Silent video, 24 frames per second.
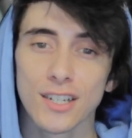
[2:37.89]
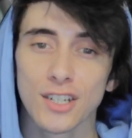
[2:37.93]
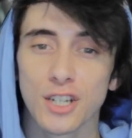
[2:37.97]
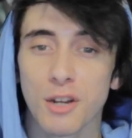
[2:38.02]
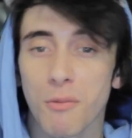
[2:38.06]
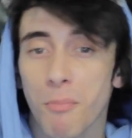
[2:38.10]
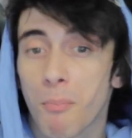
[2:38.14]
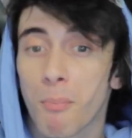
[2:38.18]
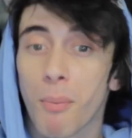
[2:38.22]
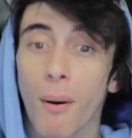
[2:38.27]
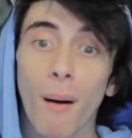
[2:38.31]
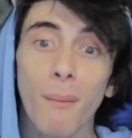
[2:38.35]

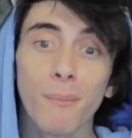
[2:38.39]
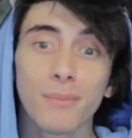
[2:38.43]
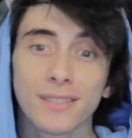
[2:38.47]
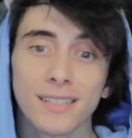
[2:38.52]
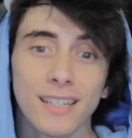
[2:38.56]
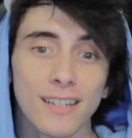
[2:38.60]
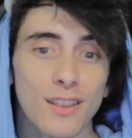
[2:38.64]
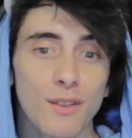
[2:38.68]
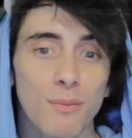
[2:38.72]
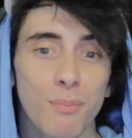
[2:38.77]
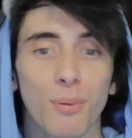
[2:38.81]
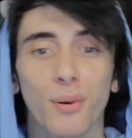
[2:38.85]
she bumps
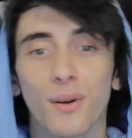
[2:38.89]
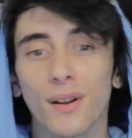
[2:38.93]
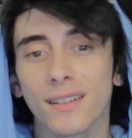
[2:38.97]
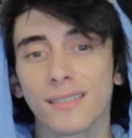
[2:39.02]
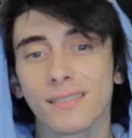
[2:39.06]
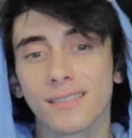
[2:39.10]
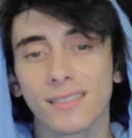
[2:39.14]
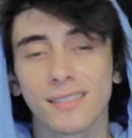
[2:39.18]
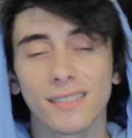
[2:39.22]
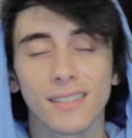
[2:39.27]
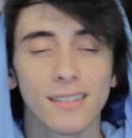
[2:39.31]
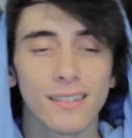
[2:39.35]
into the
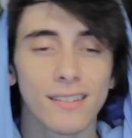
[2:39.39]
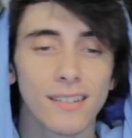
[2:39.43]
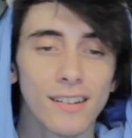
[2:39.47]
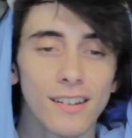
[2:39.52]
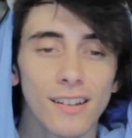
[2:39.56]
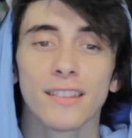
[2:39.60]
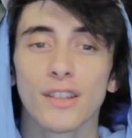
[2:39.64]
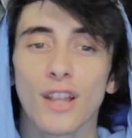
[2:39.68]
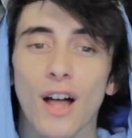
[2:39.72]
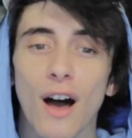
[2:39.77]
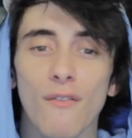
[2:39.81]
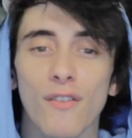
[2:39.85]
prince and
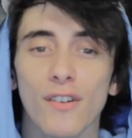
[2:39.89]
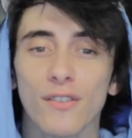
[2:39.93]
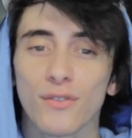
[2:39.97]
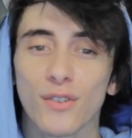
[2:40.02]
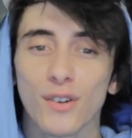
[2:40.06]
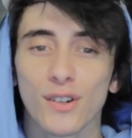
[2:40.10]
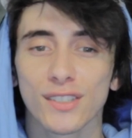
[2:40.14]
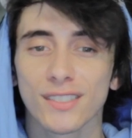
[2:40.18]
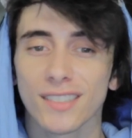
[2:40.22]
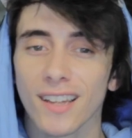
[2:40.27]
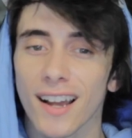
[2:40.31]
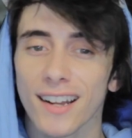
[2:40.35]
love at
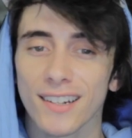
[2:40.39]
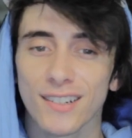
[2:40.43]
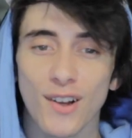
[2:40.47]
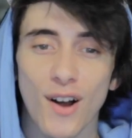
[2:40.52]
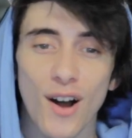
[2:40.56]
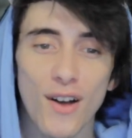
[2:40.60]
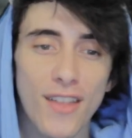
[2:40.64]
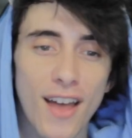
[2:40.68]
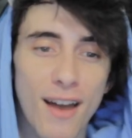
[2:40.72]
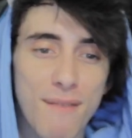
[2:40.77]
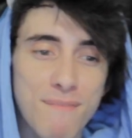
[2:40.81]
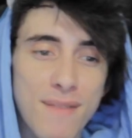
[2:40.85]
first sight and
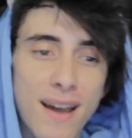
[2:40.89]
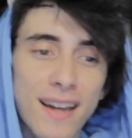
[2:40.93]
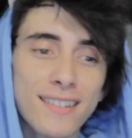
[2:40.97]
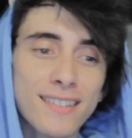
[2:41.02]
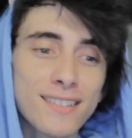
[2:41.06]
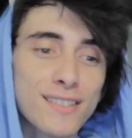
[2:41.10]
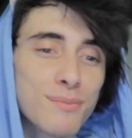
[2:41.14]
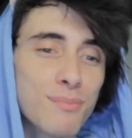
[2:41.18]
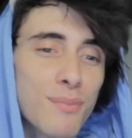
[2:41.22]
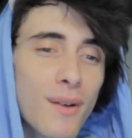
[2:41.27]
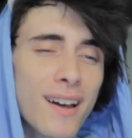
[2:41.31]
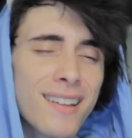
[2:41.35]
all that
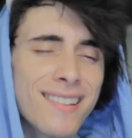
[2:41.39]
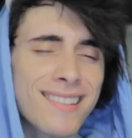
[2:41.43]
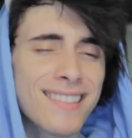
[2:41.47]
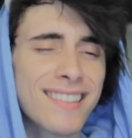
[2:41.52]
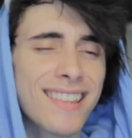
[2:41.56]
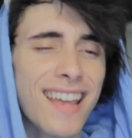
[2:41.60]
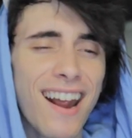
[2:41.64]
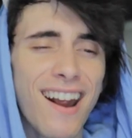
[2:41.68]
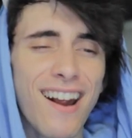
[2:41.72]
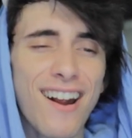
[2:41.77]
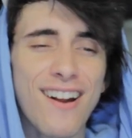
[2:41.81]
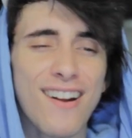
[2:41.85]
madness, but
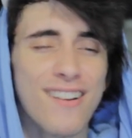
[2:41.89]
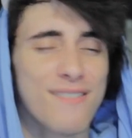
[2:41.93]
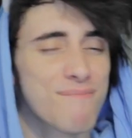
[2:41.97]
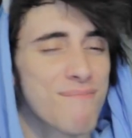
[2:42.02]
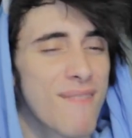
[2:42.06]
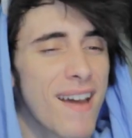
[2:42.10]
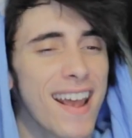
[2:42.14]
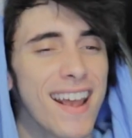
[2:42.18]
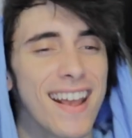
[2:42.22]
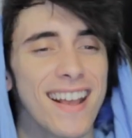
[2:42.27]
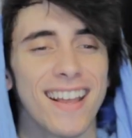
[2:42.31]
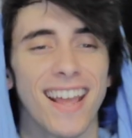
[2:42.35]
their
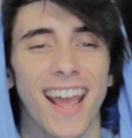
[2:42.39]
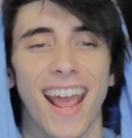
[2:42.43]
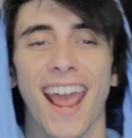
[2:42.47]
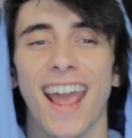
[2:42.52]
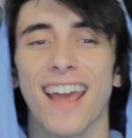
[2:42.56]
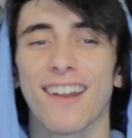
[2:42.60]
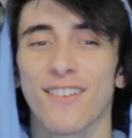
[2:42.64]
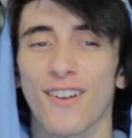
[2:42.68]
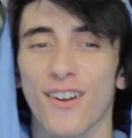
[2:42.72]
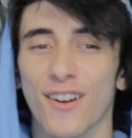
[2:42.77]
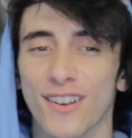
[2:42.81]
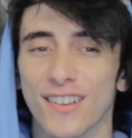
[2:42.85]
Meg
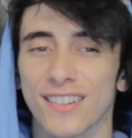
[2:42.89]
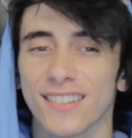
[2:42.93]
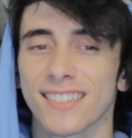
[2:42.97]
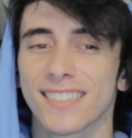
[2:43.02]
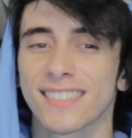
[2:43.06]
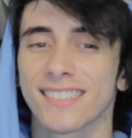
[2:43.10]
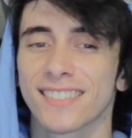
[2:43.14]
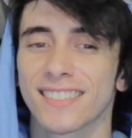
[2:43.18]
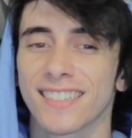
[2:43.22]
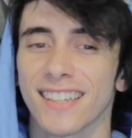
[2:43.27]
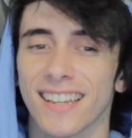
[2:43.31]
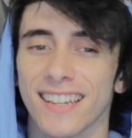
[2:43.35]
and
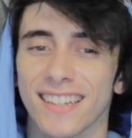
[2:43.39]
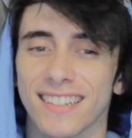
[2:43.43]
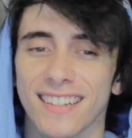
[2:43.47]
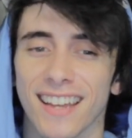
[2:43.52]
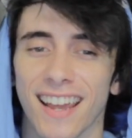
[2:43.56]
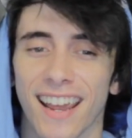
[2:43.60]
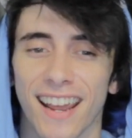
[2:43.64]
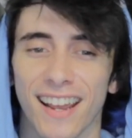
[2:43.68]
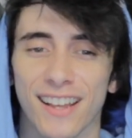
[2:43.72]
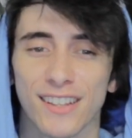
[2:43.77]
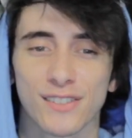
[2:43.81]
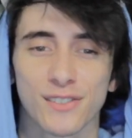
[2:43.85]
Hercules scene
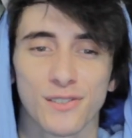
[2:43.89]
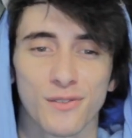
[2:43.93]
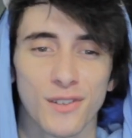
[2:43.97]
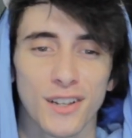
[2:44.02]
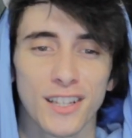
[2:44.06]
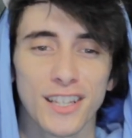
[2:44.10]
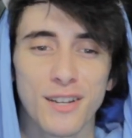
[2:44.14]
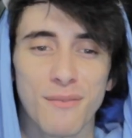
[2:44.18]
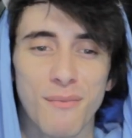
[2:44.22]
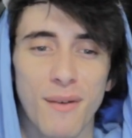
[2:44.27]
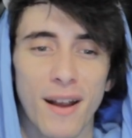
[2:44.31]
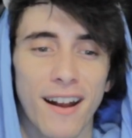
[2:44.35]
is
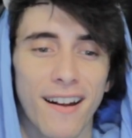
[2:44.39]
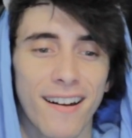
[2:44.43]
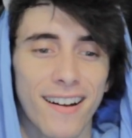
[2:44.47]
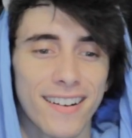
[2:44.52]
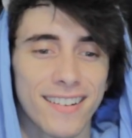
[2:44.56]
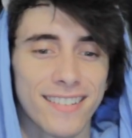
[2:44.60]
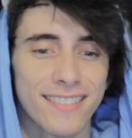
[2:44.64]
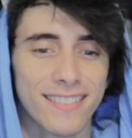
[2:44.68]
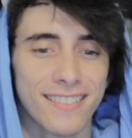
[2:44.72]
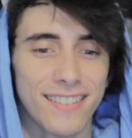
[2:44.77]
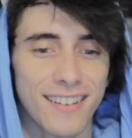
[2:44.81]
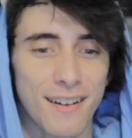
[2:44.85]
really
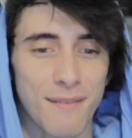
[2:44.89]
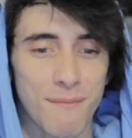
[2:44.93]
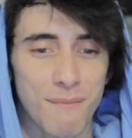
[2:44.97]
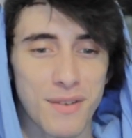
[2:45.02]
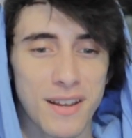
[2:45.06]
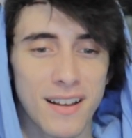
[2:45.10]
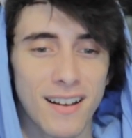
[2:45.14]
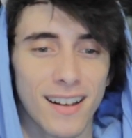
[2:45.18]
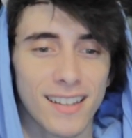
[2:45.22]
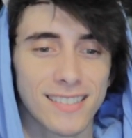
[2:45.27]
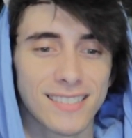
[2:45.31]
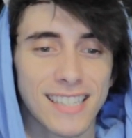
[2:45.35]
weird
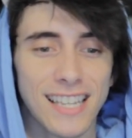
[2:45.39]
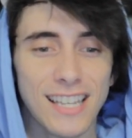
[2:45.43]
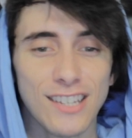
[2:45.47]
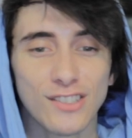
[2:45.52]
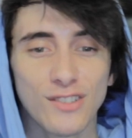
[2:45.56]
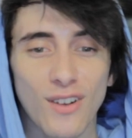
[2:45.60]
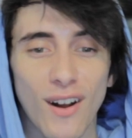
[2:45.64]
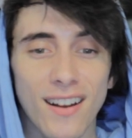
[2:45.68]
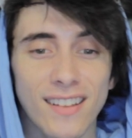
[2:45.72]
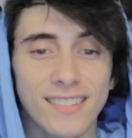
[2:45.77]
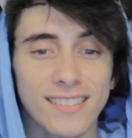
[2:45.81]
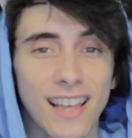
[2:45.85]
because he's
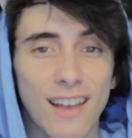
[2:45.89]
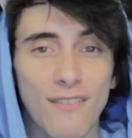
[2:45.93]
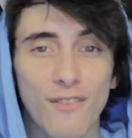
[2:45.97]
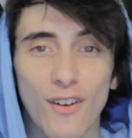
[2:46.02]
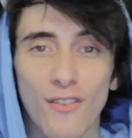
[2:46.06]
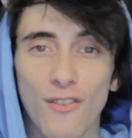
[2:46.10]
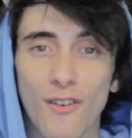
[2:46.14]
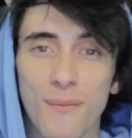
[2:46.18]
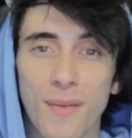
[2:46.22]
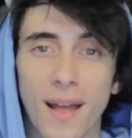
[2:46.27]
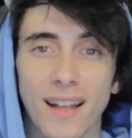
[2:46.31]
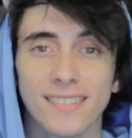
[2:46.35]
trying to save
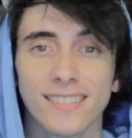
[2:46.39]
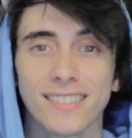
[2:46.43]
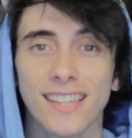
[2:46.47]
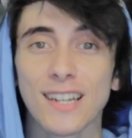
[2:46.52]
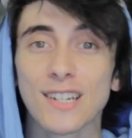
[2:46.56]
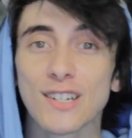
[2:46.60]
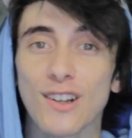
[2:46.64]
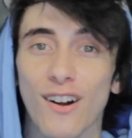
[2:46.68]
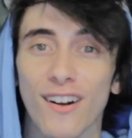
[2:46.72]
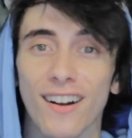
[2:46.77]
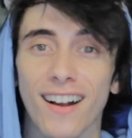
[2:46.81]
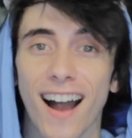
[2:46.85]
her from that
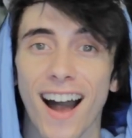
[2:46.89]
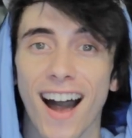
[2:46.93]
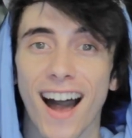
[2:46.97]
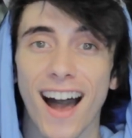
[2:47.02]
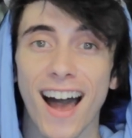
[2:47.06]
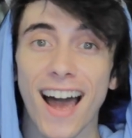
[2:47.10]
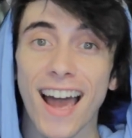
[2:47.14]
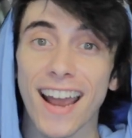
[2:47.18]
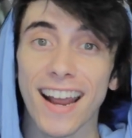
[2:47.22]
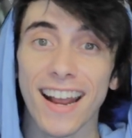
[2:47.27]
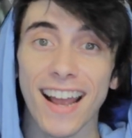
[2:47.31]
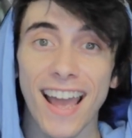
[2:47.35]
centaur
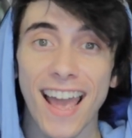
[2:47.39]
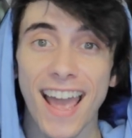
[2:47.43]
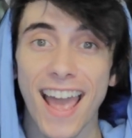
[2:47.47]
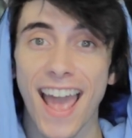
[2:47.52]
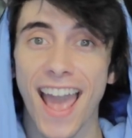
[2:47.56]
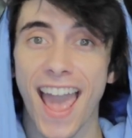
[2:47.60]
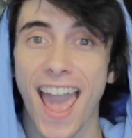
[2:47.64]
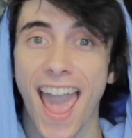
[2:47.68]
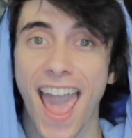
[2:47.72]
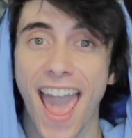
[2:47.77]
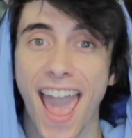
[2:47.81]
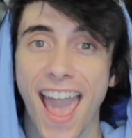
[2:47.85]

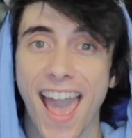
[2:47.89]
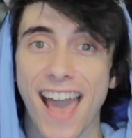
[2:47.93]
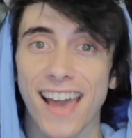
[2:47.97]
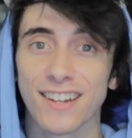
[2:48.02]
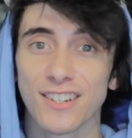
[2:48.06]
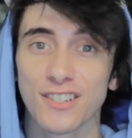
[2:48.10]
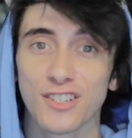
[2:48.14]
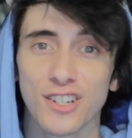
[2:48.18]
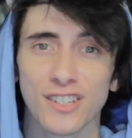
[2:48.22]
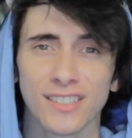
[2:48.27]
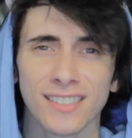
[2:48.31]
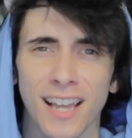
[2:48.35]
guy
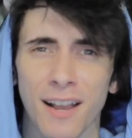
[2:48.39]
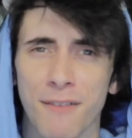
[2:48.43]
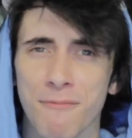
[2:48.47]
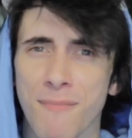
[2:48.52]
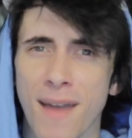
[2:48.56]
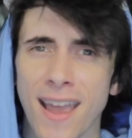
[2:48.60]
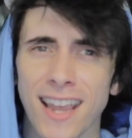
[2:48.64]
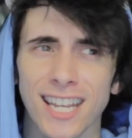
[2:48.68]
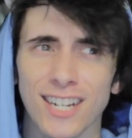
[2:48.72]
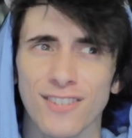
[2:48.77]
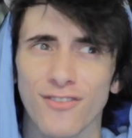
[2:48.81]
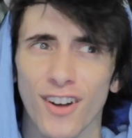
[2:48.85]
and she's like
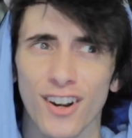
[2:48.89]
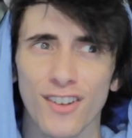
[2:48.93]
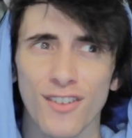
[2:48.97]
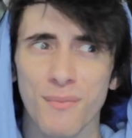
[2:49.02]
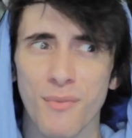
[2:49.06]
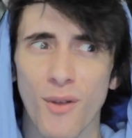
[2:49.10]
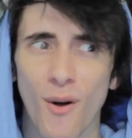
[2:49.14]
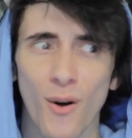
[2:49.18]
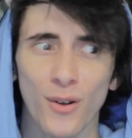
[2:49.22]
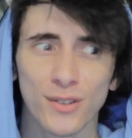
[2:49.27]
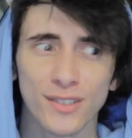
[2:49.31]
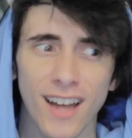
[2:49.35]
making fun of
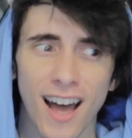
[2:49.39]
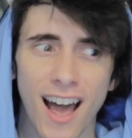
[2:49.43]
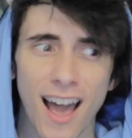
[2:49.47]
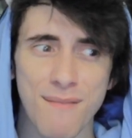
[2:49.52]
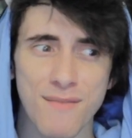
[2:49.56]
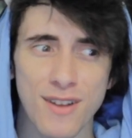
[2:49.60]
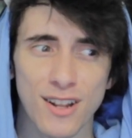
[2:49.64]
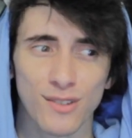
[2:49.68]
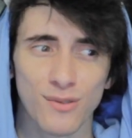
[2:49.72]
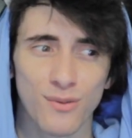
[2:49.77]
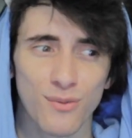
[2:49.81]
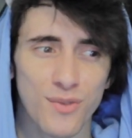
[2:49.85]
him the whole
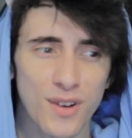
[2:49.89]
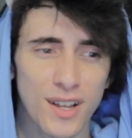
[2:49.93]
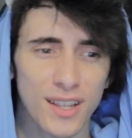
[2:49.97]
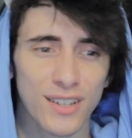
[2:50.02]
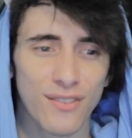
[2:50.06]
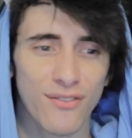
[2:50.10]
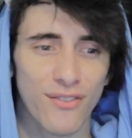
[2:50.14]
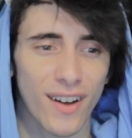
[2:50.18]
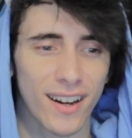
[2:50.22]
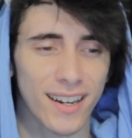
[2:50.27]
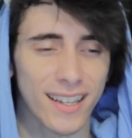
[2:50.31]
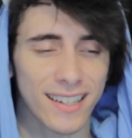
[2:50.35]
time and it's
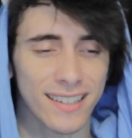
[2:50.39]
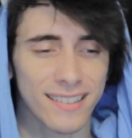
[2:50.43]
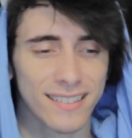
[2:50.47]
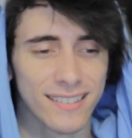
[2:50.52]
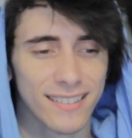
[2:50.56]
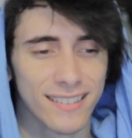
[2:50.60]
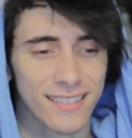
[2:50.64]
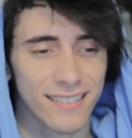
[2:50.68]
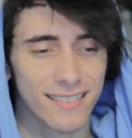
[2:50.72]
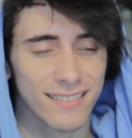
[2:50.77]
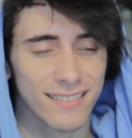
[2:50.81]
really funny.